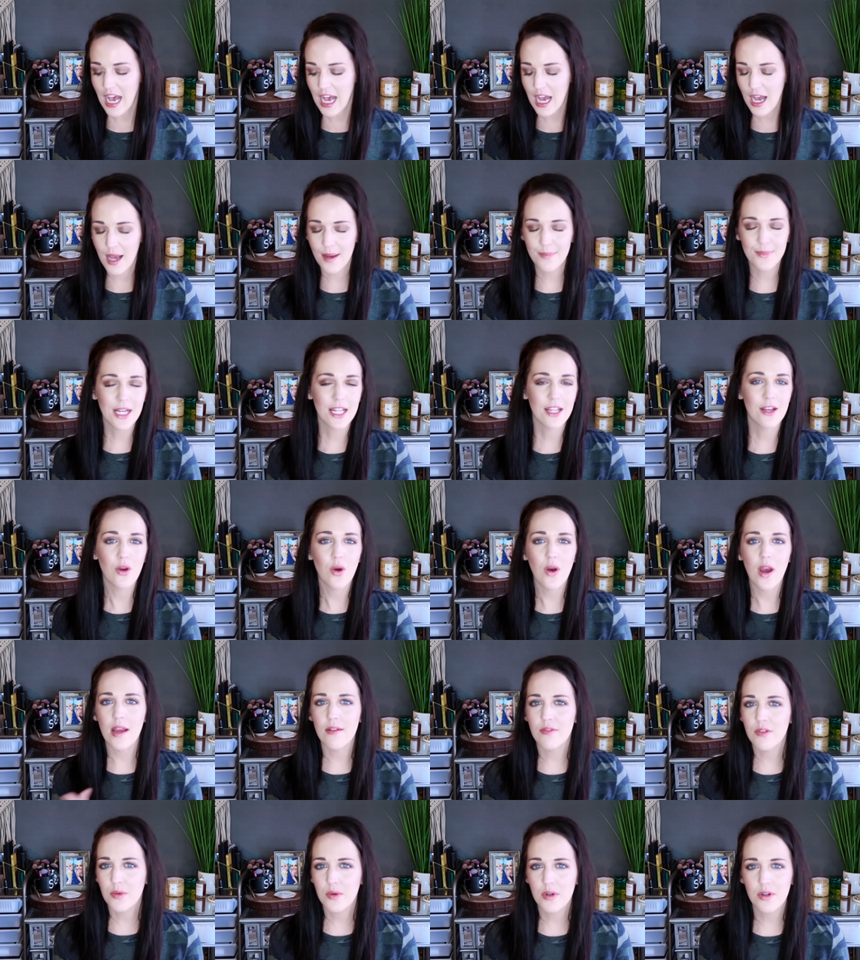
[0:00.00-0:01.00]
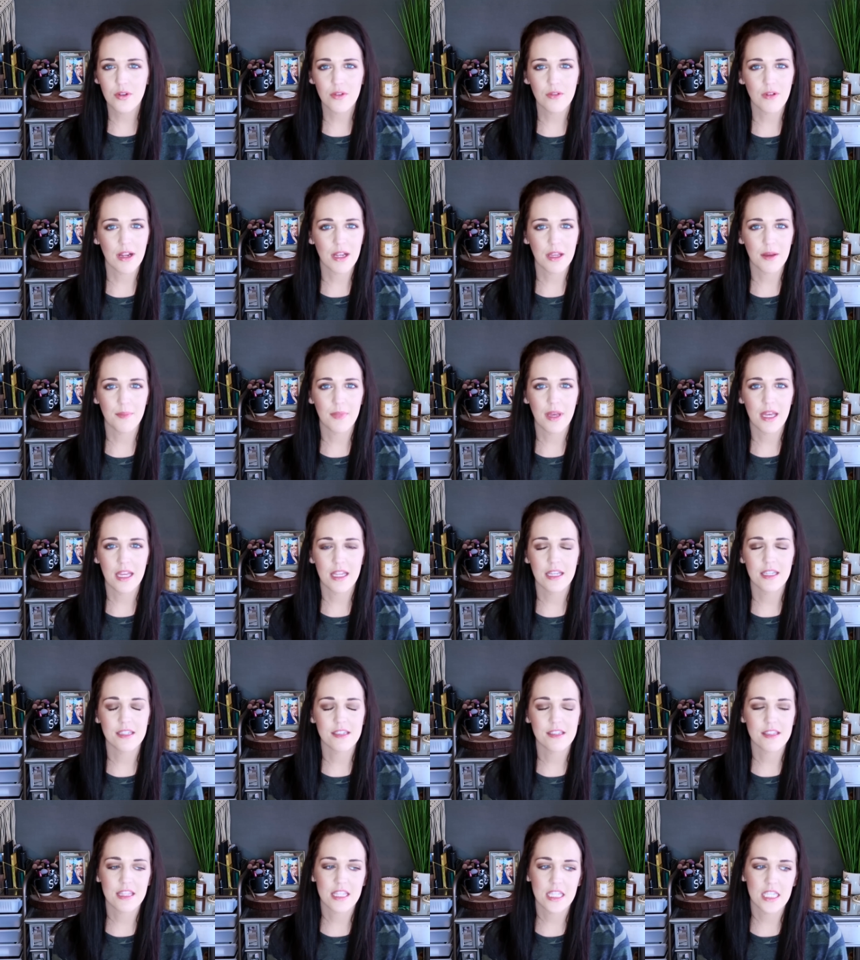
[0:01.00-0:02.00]
Um, but I know everyone will
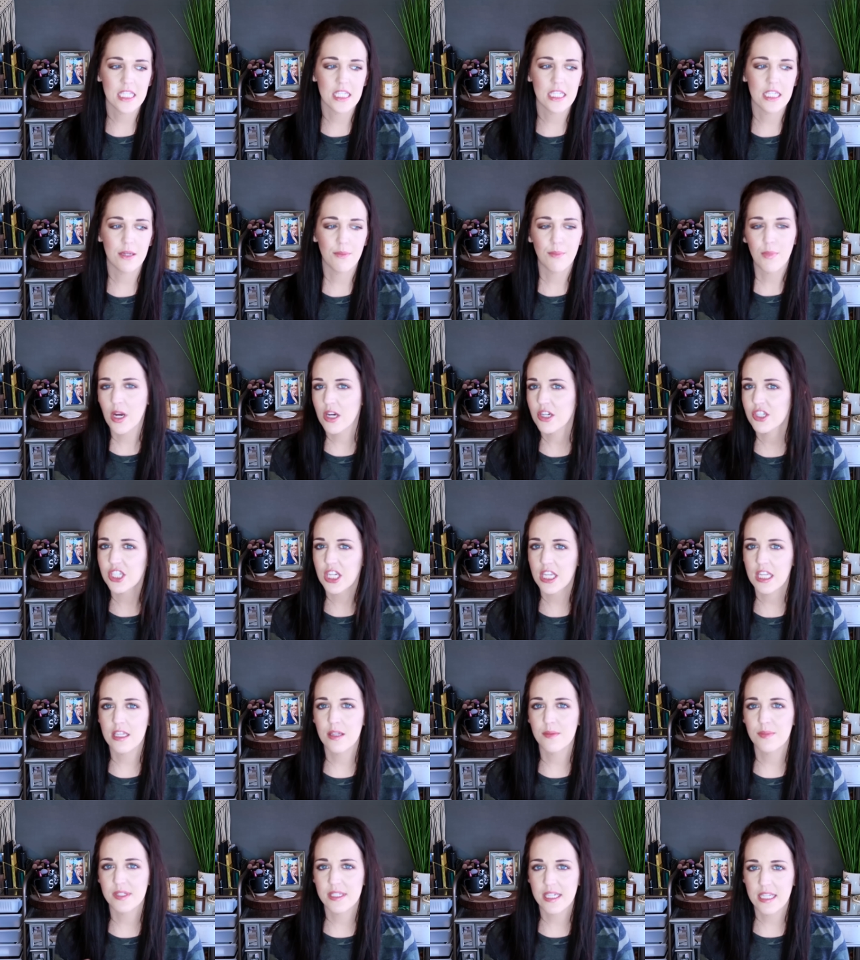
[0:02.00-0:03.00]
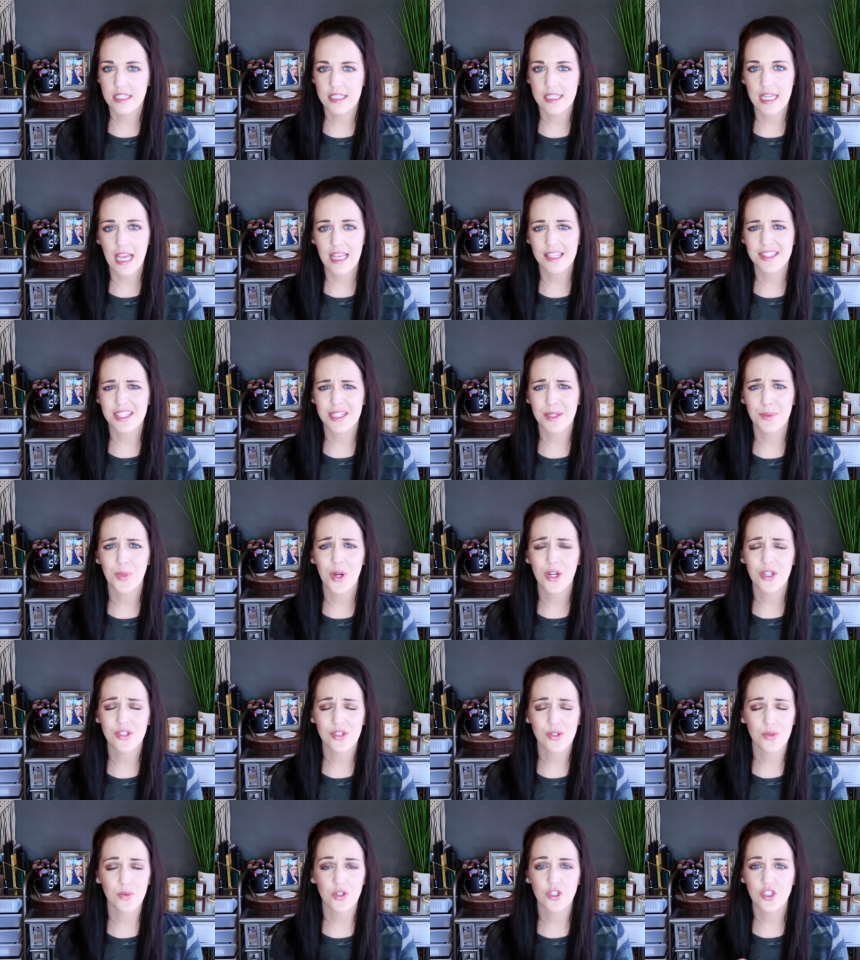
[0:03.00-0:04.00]
recommend the Marc Jacobs Tantastic
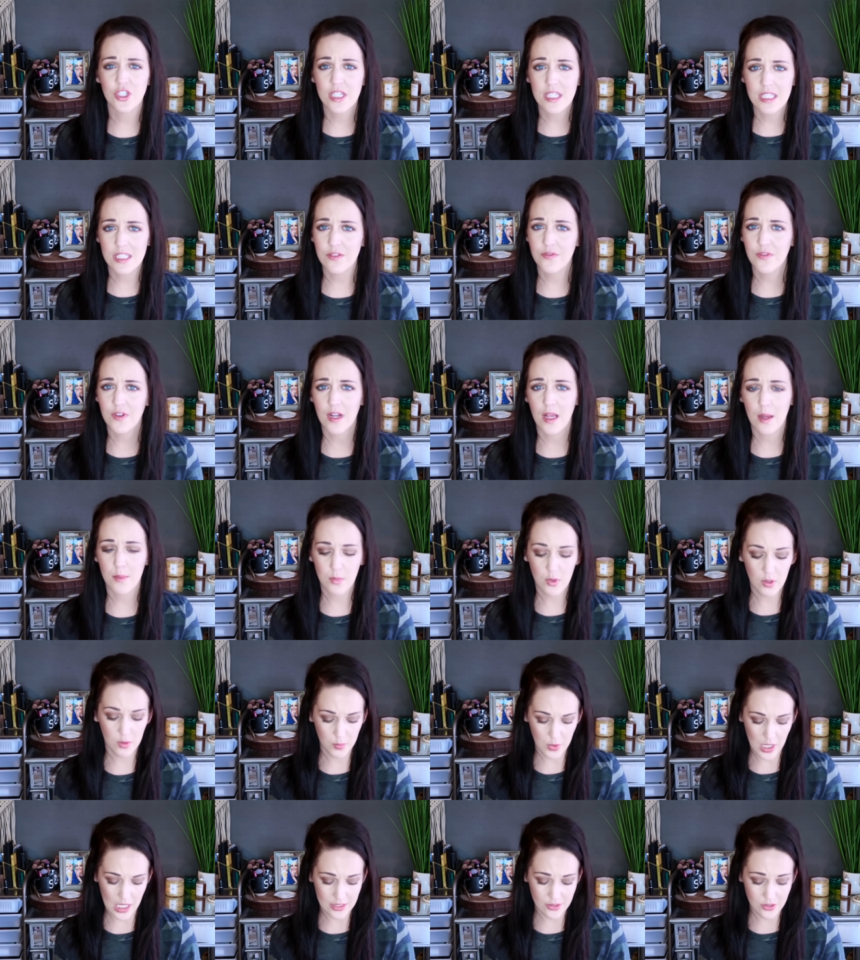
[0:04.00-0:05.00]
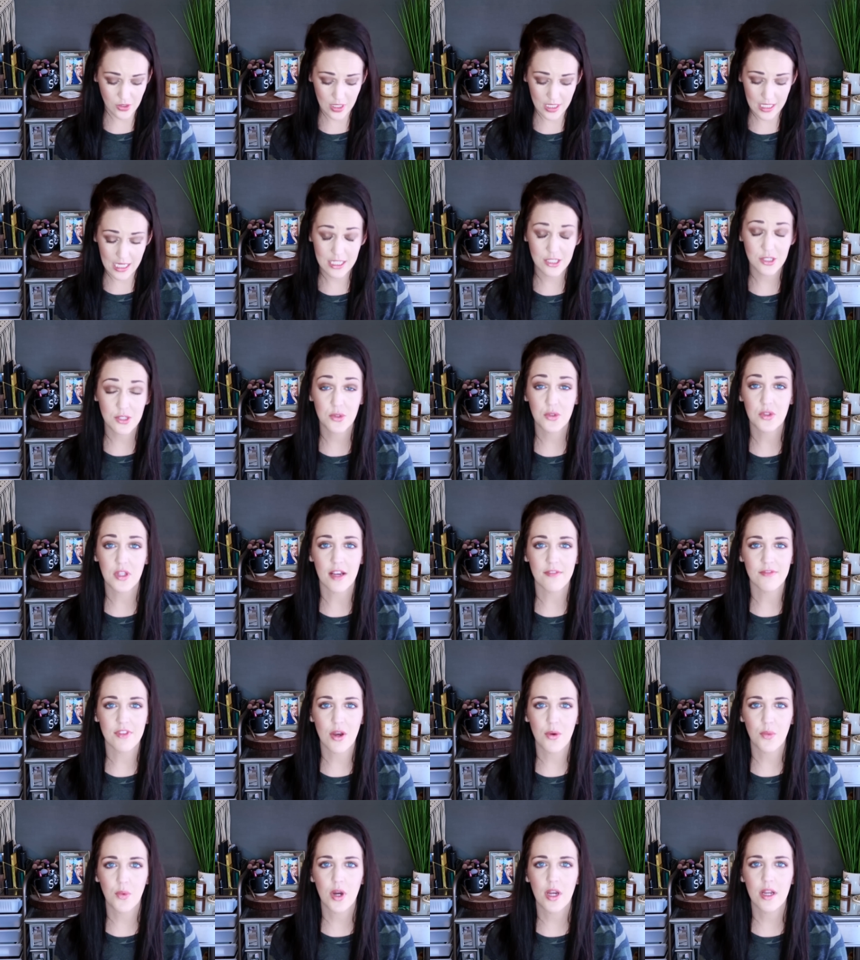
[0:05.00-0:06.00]
bronzer, which is a phenomenal bronzer, and I do love
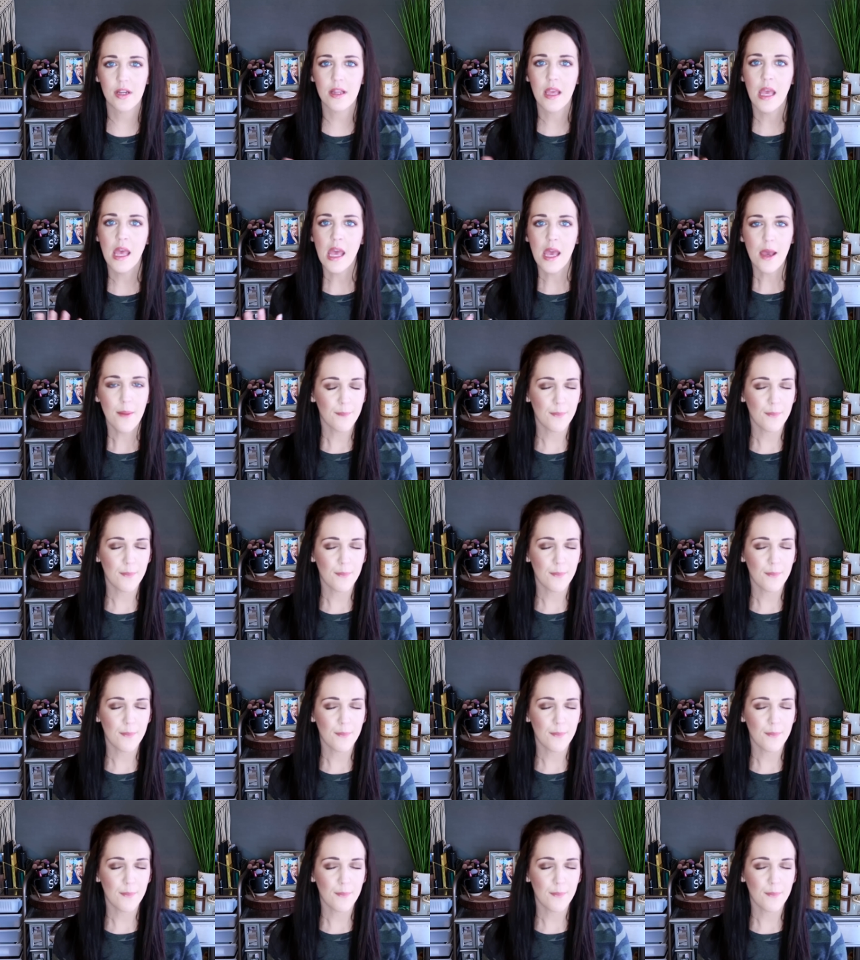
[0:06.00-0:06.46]
that one.